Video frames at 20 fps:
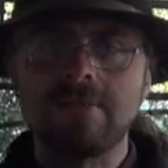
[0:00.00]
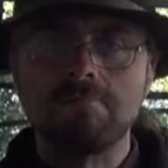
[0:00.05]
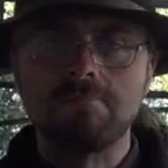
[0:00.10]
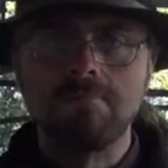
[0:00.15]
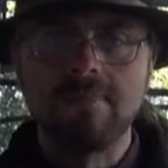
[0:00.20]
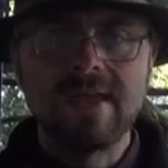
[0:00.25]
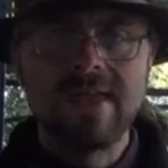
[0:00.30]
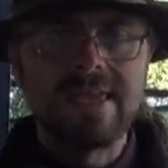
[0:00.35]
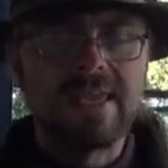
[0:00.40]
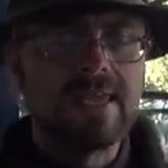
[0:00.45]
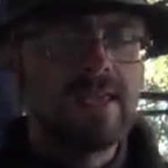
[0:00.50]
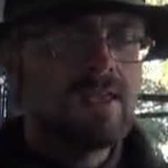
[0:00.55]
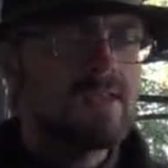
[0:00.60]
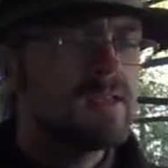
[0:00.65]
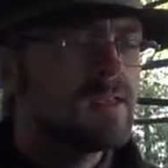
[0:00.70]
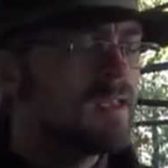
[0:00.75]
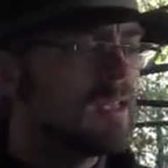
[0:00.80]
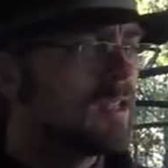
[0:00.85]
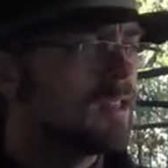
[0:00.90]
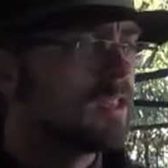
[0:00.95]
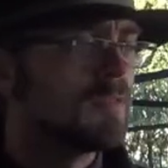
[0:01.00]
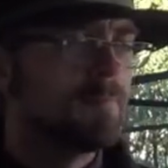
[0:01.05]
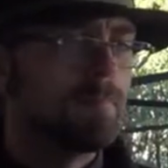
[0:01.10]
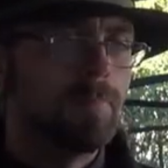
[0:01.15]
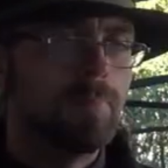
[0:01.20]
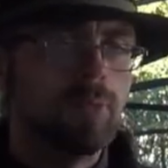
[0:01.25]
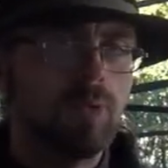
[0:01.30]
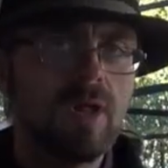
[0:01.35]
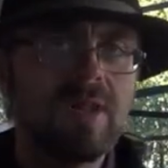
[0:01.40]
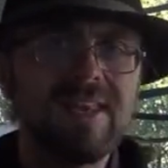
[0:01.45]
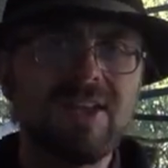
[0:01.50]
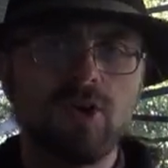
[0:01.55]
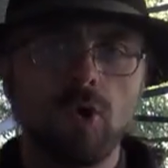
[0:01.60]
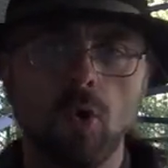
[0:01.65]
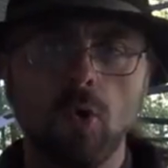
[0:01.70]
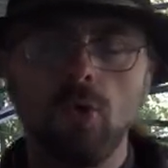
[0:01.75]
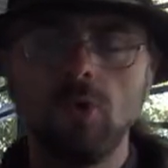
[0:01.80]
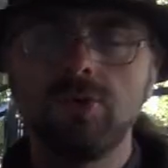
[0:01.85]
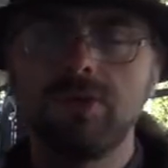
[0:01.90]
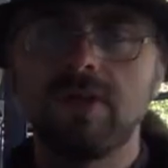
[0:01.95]
of May, it's bloody
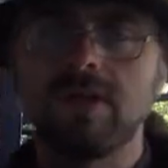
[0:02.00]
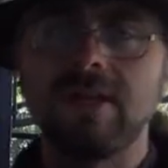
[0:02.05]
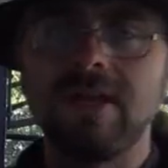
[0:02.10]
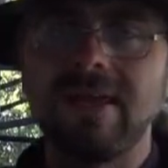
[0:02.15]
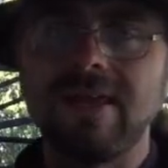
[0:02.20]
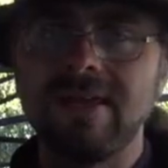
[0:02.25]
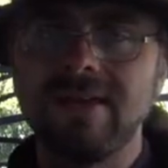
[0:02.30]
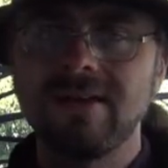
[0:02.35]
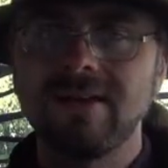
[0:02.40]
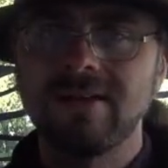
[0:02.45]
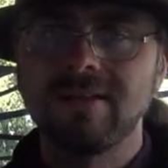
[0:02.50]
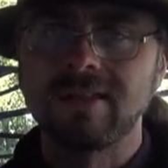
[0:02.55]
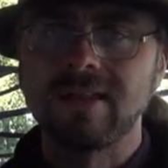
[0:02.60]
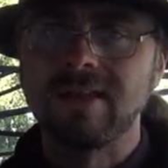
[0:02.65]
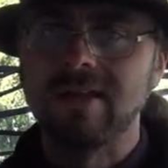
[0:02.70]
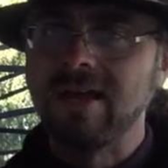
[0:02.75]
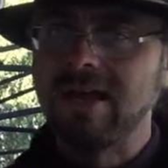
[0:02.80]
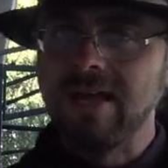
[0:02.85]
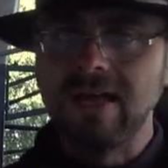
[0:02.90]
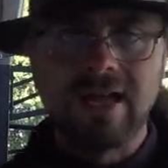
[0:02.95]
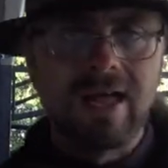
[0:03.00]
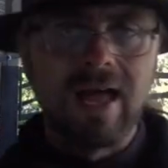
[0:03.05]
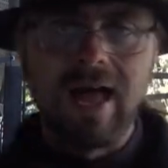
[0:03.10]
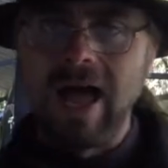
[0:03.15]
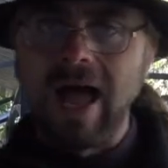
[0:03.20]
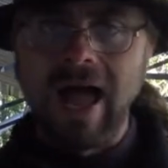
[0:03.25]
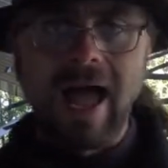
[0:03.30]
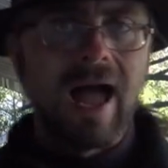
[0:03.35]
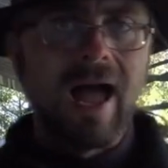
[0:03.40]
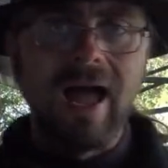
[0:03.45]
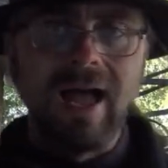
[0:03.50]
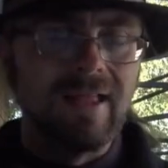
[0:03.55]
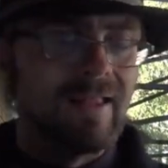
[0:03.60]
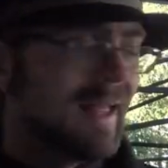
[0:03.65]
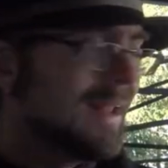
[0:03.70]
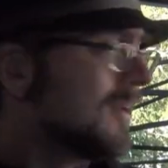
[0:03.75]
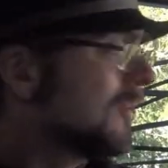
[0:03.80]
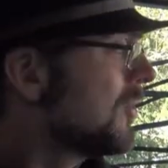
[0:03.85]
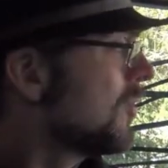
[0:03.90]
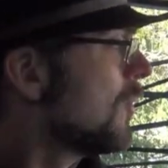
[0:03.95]
cold today. It's like,
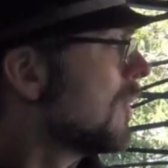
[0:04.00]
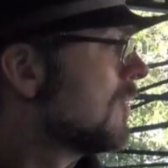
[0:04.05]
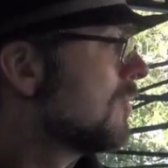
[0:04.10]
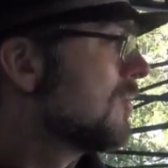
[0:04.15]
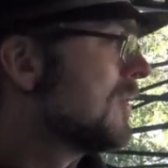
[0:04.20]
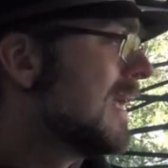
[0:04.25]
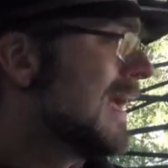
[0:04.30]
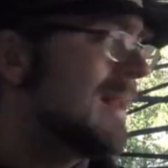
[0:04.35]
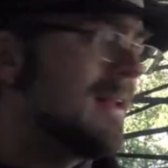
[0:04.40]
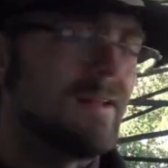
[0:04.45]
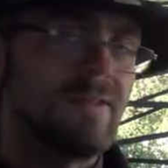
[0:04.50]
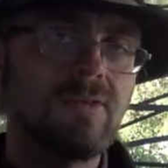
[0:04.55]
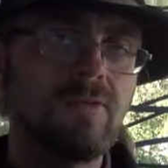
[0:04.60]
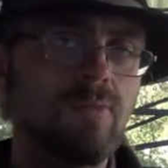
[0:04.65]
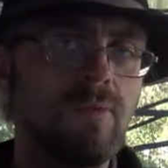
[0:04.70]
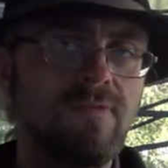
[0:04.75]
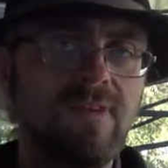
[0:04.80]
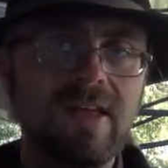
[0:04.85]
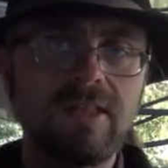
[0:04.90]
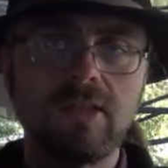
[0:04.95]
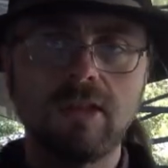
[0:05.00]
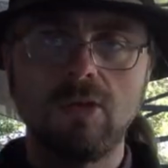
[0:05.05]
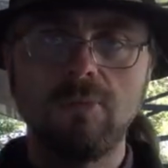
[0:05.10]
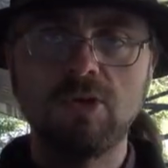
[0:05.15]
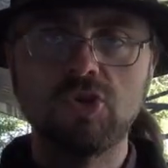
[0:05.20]
I don't know, I don't get it. We've had so